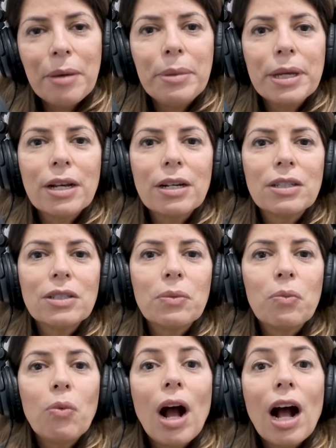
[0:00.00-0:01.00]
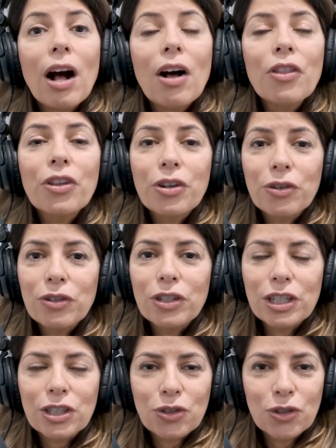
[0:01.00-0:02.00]
Because while the girl
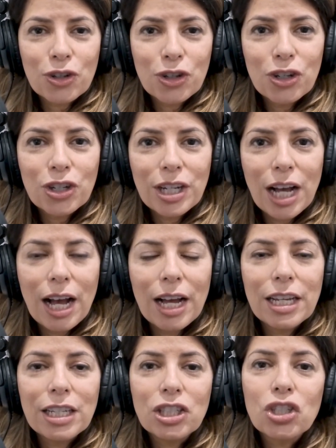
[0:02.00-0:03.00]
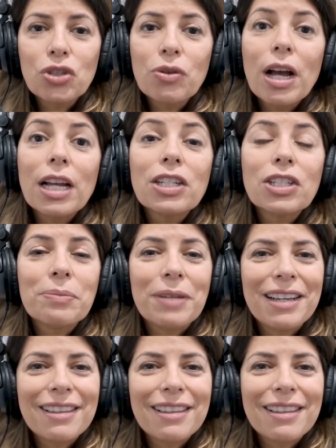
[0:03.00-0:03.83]
next door, good guy is trying to make